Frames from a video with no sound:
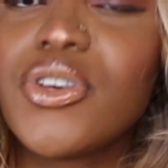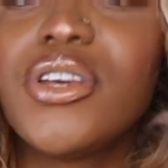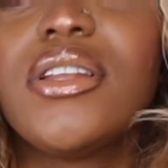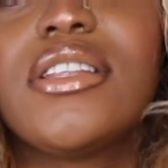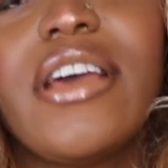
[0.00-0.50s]
so
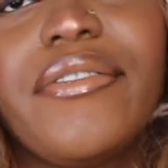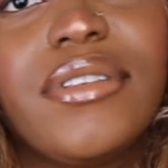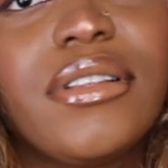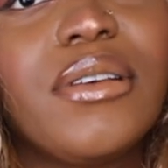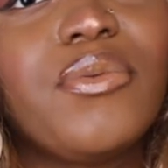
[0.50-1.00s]
you can
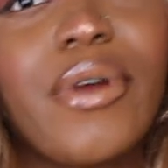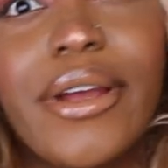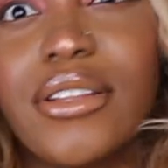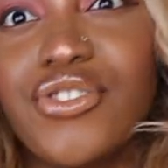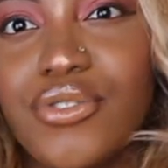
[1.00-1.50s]
definitely
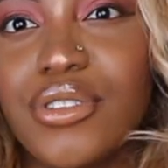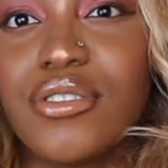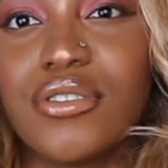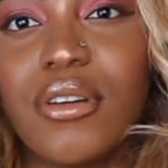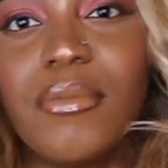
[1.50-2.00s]
wear it during
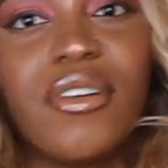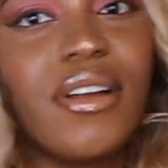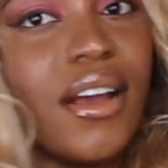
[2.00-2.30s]
the summer